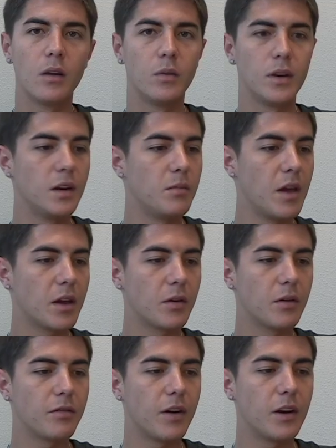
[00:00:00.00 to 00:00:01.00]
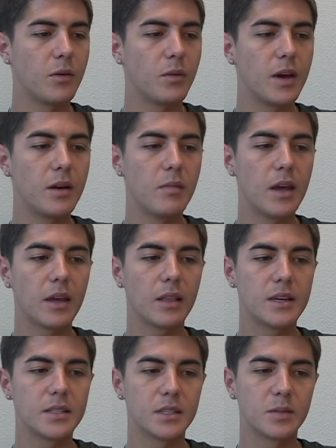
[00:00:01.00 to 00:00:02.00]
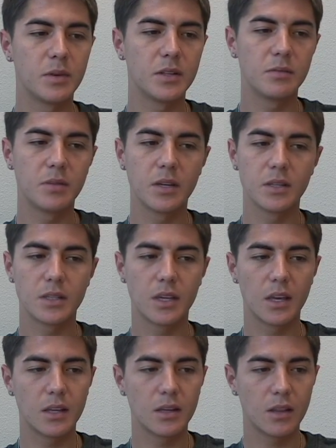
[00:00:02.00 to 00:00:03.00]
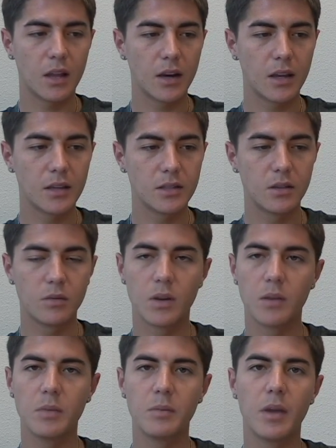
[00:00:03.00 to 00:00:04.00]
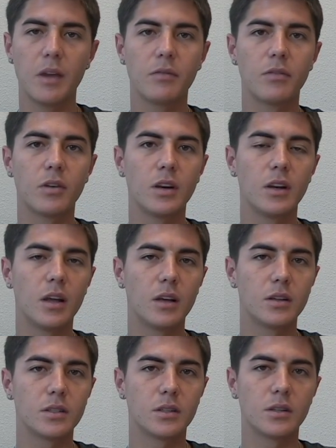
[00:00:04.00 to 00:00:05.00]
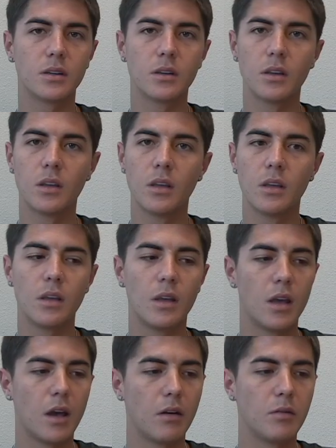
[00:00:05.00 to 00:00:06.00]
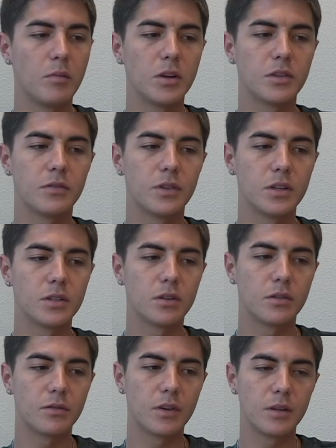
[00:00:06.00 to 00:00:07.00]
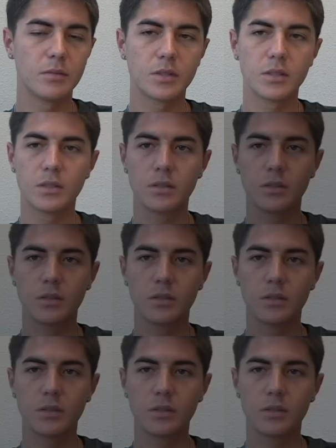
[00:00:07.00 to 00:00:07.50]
need to find a way to make it less expensive, because a lot of kids don't want to be paying $40 or however much for the sole frames.